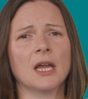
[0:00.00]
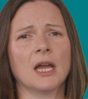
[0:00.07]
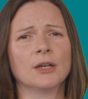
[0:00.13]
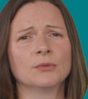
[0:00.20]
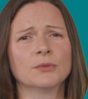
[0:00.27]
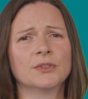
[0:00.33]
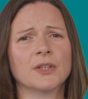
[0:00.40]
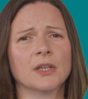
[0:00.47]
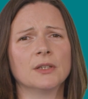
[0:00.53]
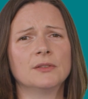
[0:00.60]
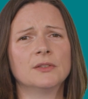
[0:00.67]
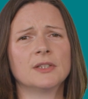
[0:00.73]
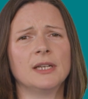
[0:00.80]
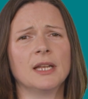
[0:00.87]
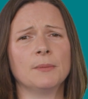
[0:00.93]
and also
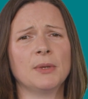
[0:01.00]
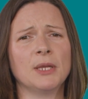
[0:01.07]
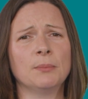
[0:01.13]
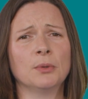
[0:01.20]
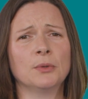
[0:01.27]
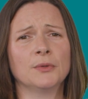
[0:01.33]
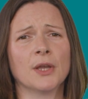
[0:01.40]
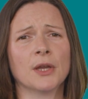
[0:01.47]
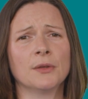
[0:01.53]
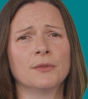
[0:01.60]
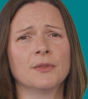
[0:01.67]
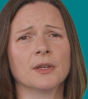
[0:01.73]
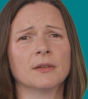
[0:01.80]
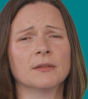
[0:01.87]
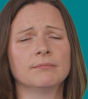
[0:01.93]
to let people know
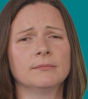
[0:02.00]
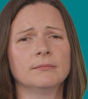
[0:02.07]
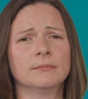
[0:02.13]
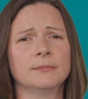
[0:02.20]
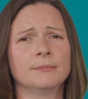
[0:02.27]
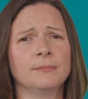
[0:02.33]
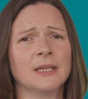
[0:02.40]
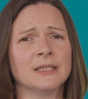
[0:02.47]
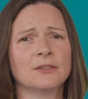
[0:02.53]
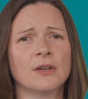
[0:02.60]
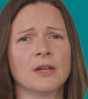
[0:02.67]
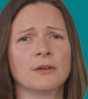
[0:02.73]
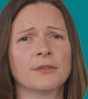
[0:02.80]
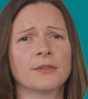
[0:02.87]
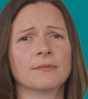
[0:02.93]
that
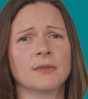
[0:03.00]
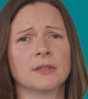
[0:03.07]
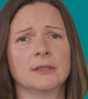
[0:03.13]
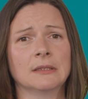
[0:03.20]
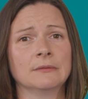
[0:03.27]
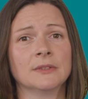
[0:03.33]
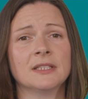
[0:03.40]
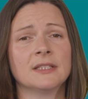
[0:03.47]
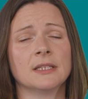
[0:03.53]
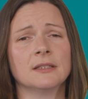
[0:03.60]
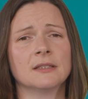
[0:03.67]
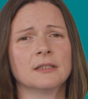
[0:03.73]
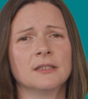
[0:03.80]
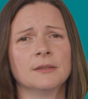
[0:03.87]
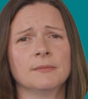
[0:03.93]
mental health
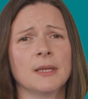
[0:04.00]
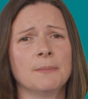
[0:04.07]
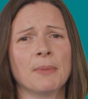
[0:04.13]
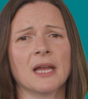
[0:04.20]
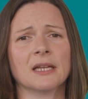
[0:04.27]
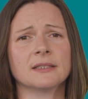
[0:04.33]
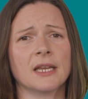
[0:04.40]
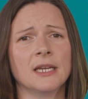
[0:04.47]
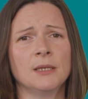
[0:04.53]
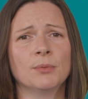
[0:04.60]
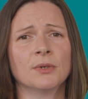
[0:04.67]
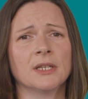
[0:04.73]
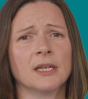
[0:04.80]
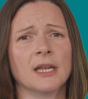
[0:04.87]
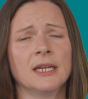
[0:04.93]
illnesses can impact
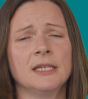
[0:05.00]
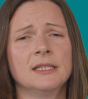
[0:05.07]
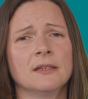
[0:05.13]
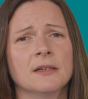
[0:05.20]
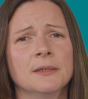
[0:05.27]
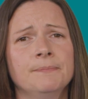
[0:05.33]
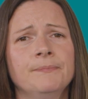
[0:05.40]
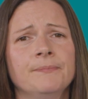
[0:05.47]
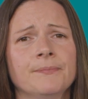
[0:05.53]
anybody at any time.